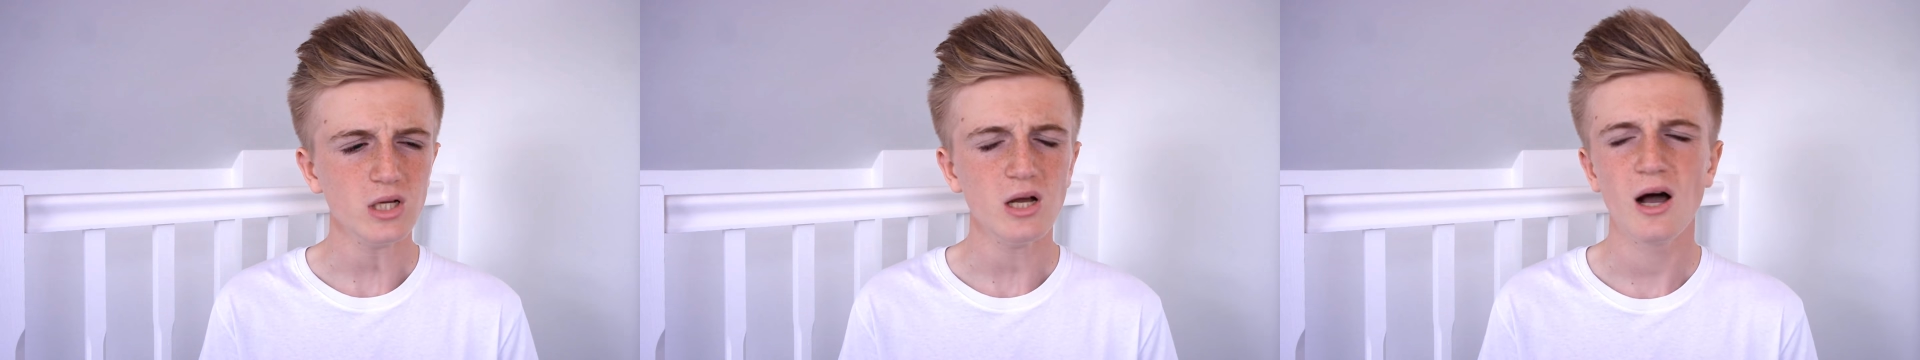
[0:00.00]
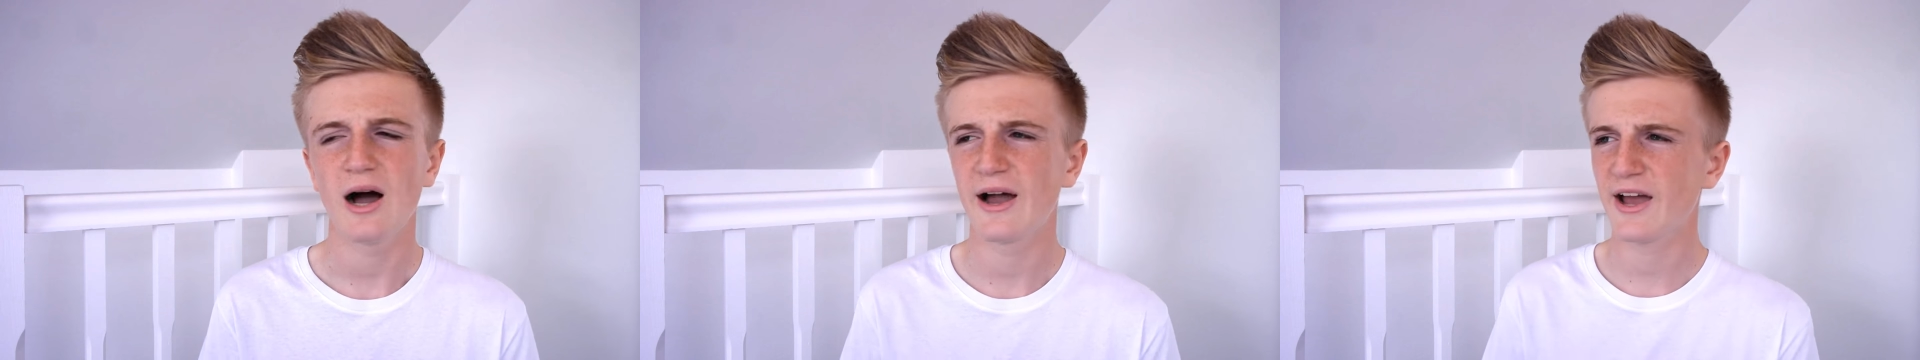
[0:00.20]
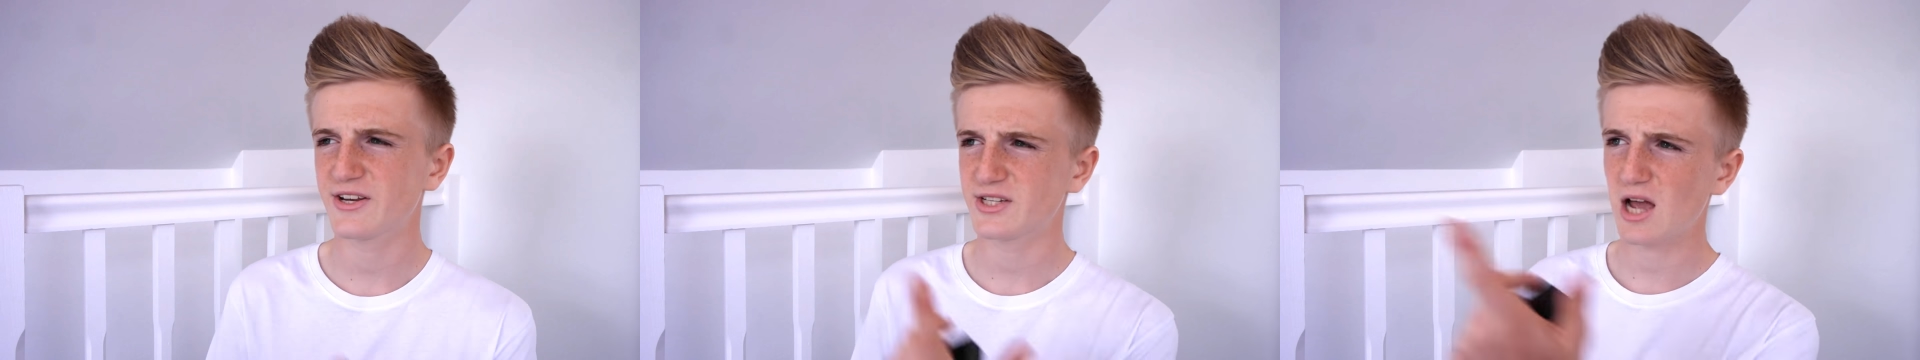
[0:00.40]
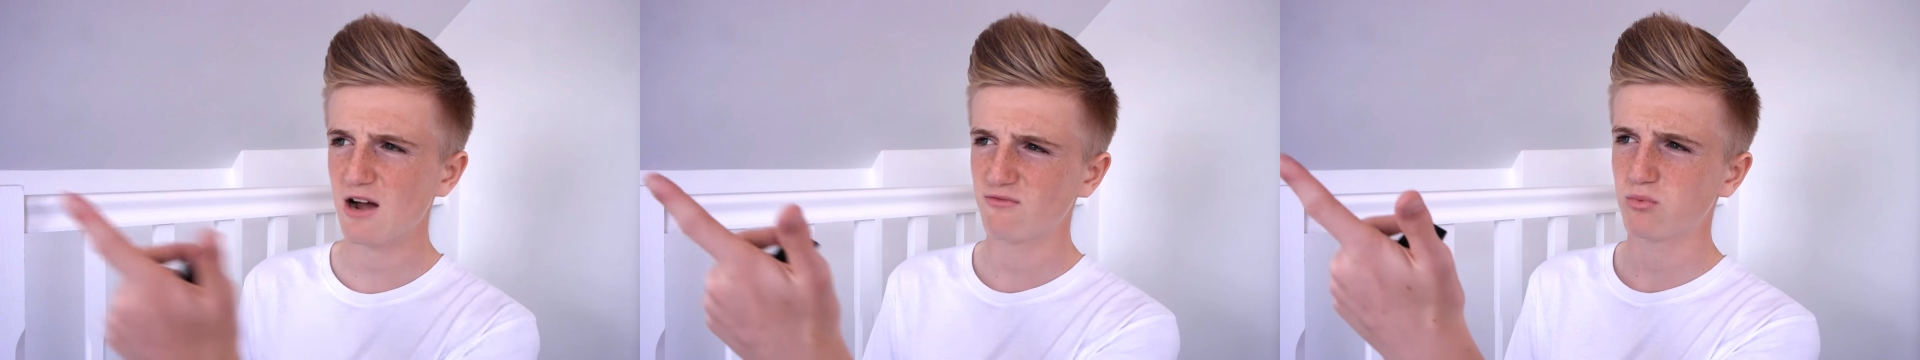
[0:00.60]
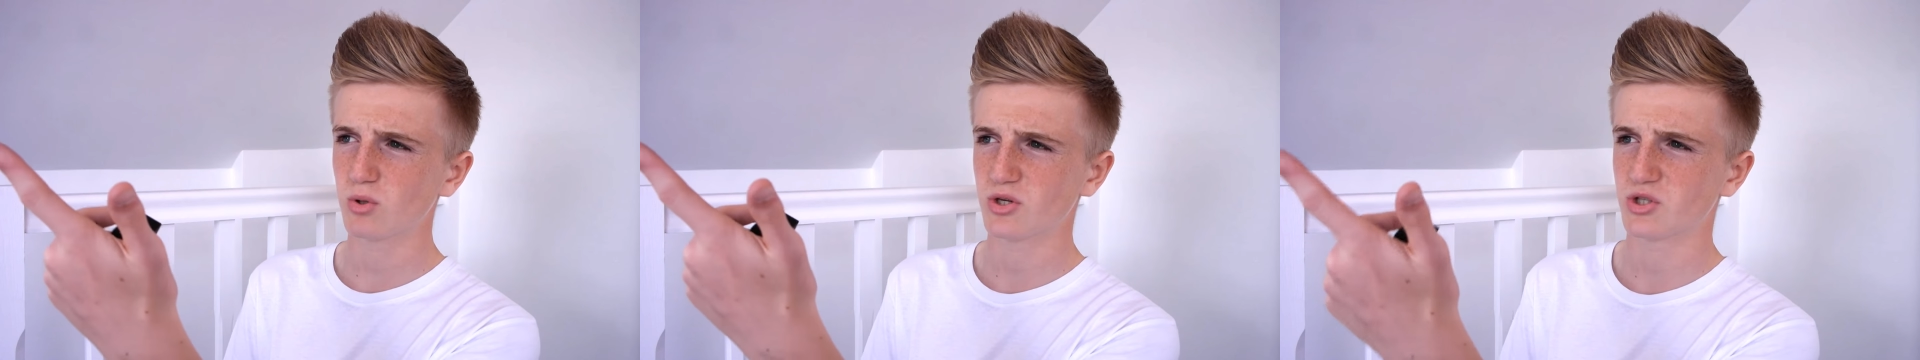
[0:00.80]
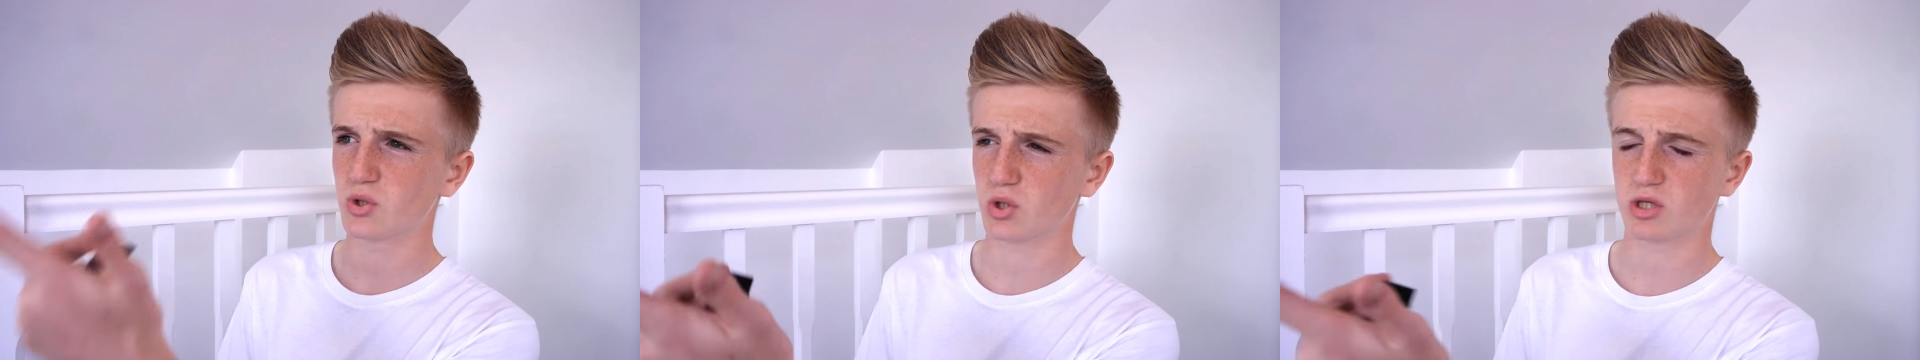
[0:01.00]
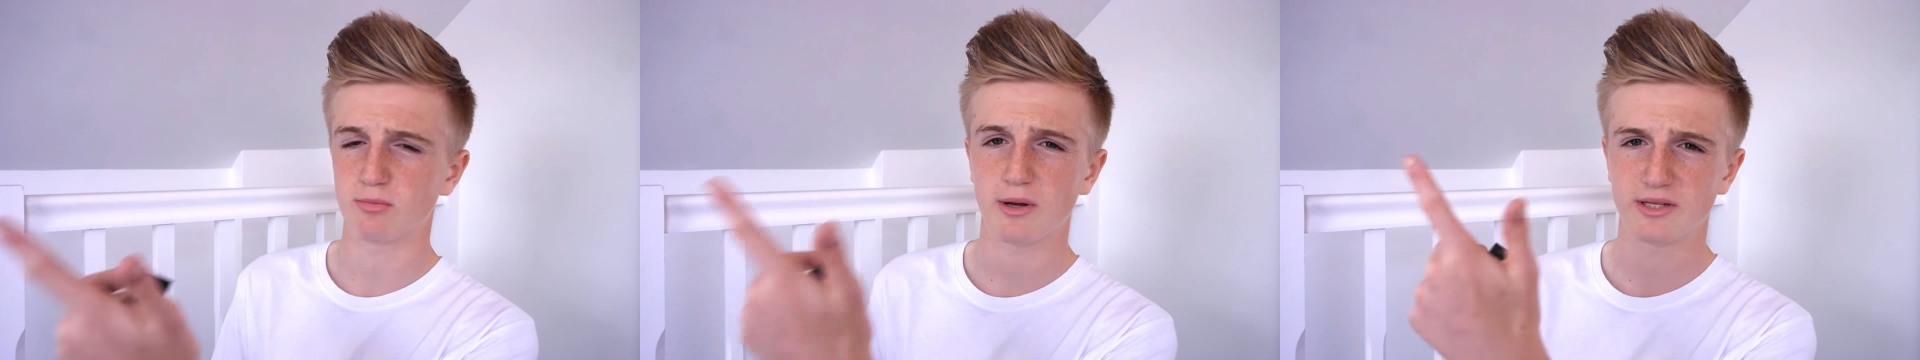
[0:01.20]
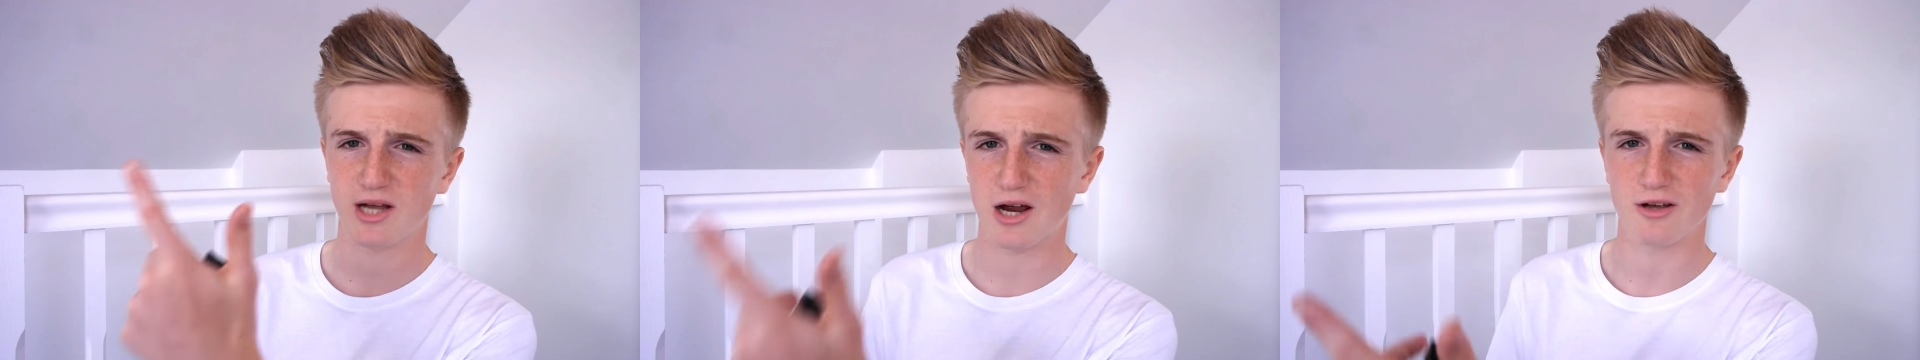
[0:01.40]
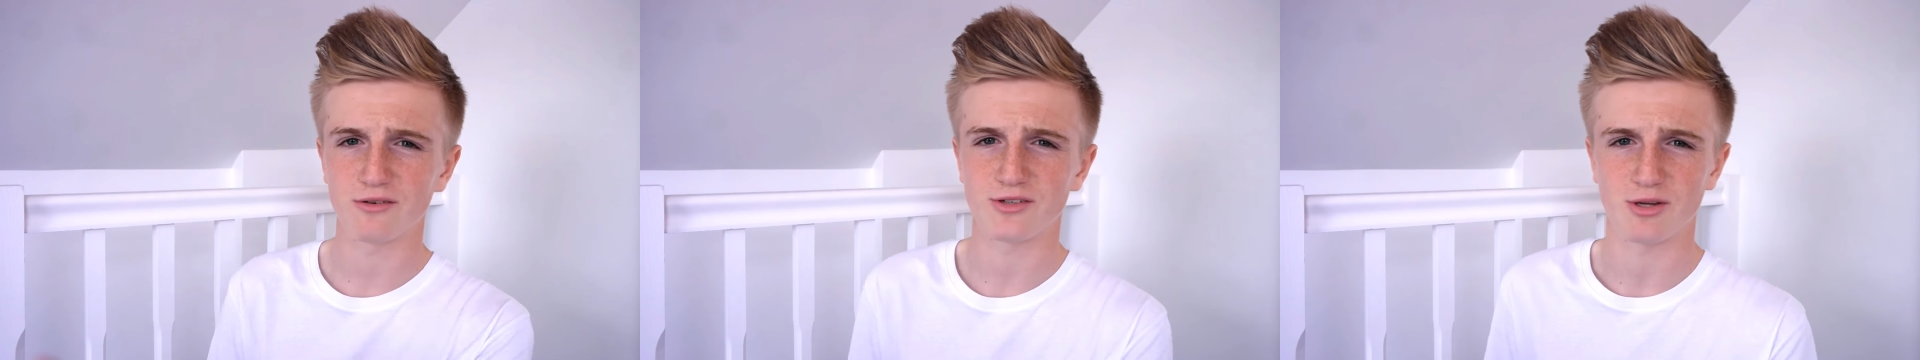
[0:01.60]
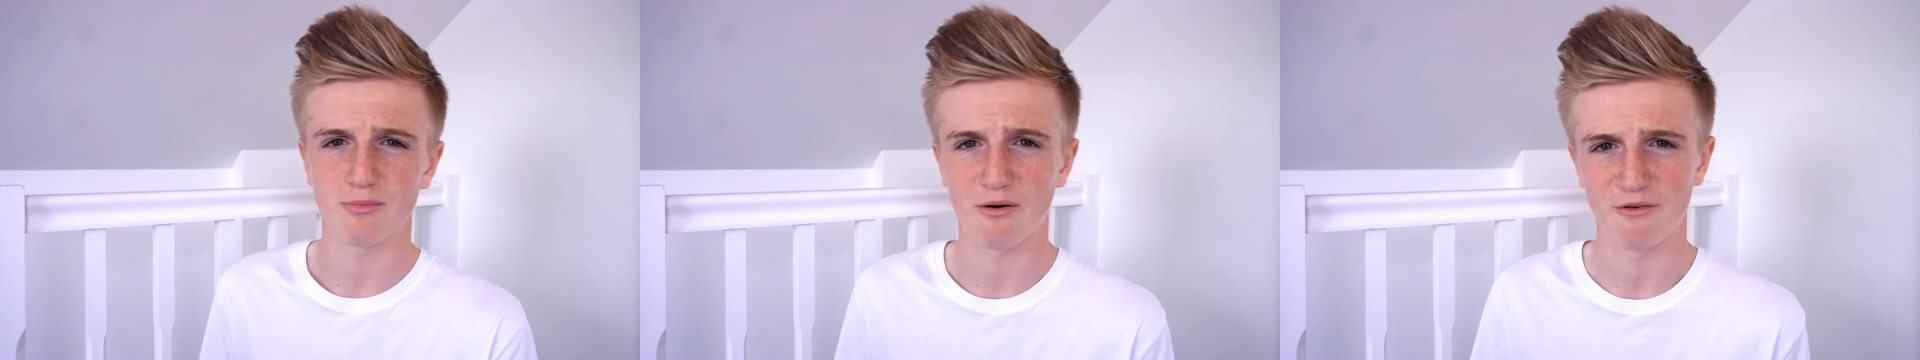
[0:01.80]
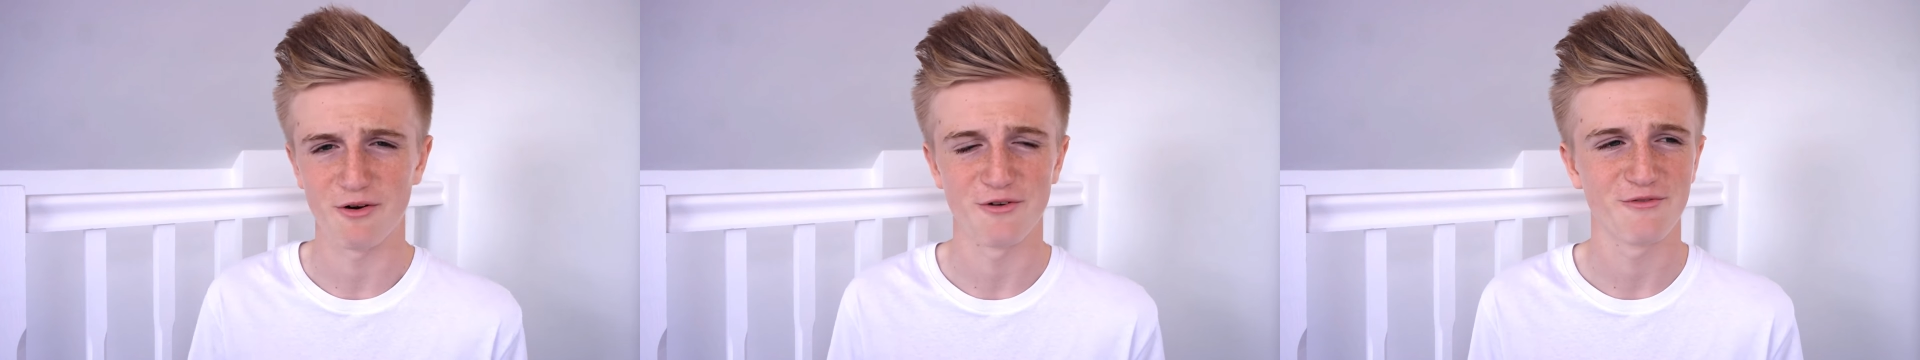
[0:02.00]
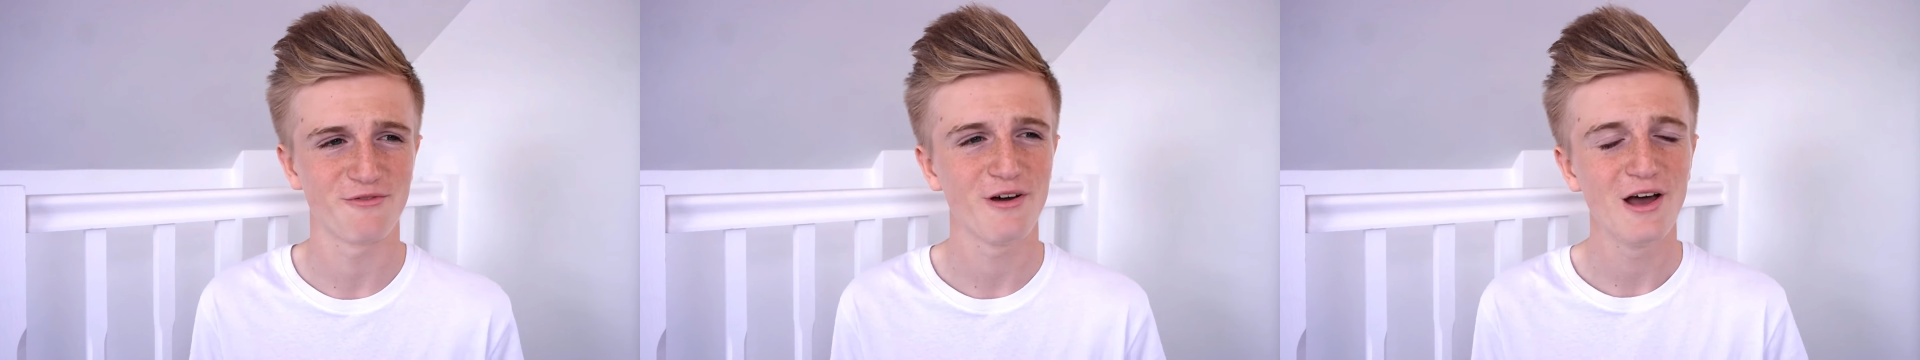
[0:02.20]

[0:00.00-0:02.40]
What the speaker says: I actually have one stuck to my tiles on my roof